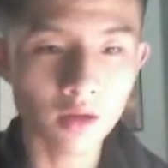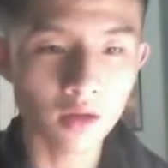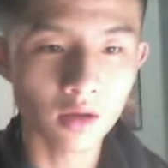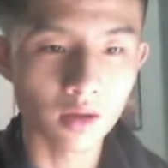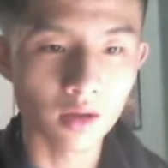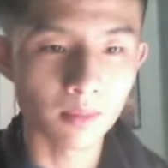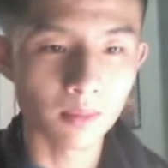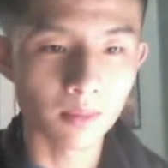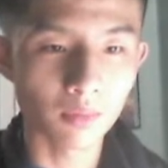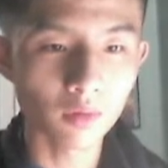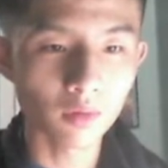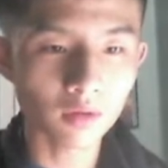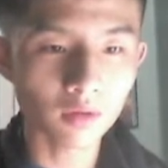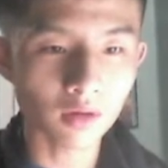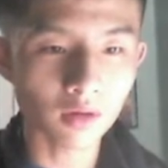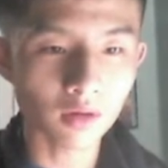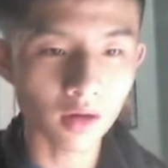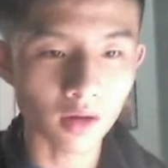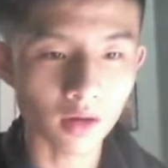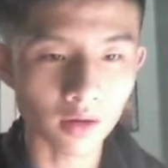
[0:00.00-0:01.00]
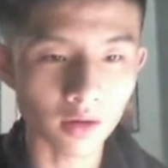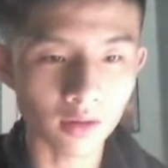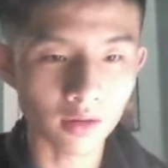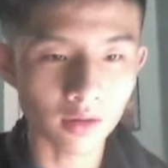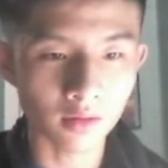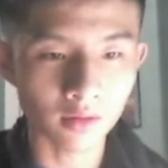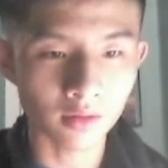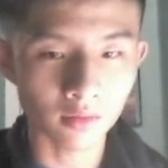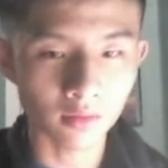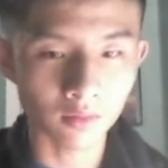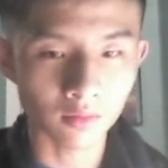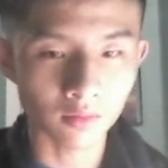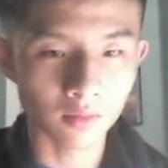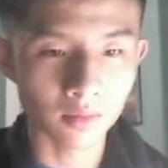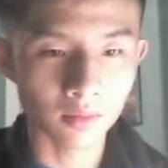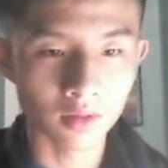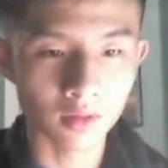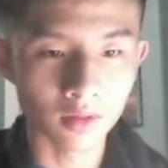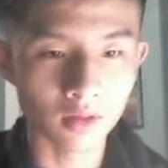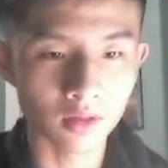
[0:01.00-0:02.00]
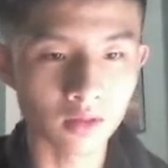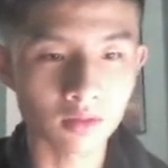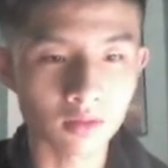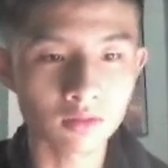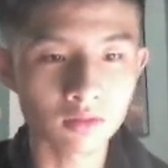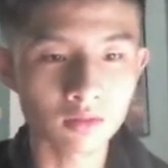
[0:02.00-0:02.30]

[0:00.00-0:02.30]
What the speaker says: and pointer I would be